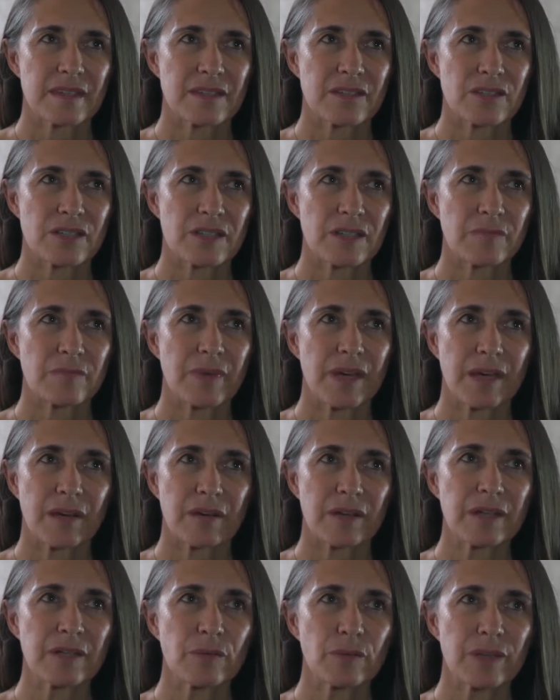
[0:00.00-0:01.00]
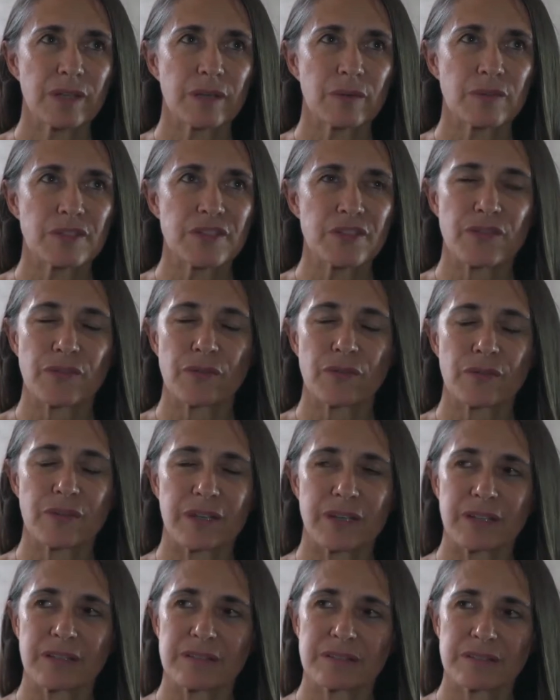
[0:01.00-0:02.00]
she married when I was
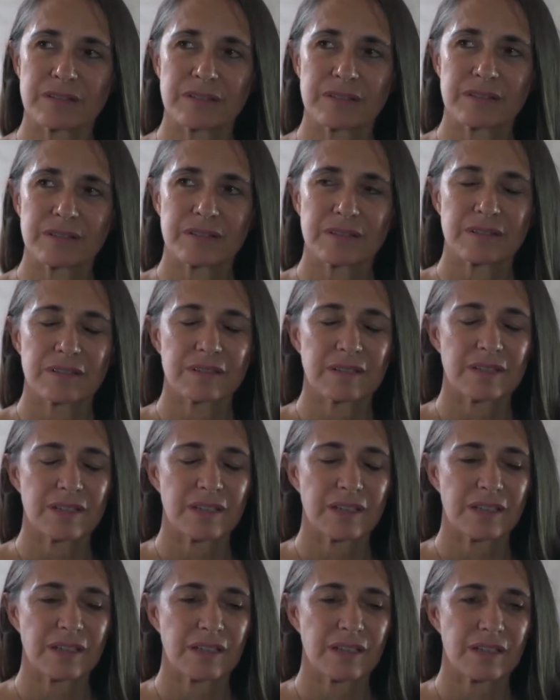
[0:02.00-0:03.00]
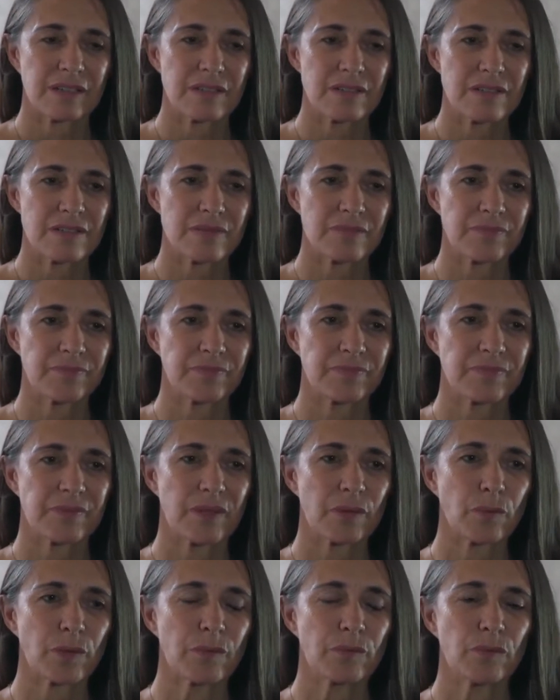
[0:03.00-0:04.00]
three, and
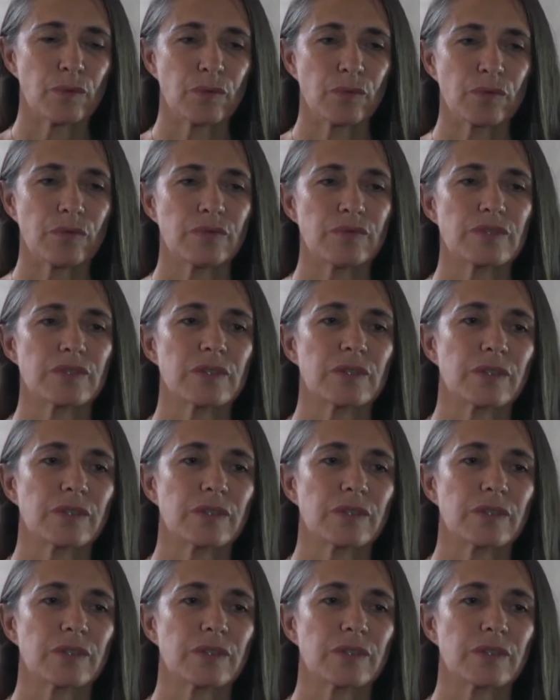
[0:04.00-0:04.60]
we moved